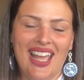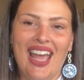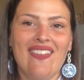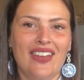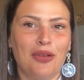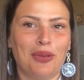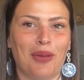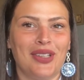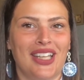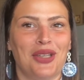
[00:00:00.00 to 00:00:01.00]
And then I'll
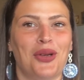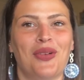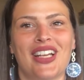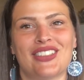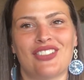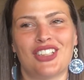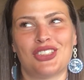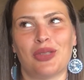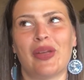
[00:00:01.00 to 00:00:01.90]
probably let you know next FlossTube.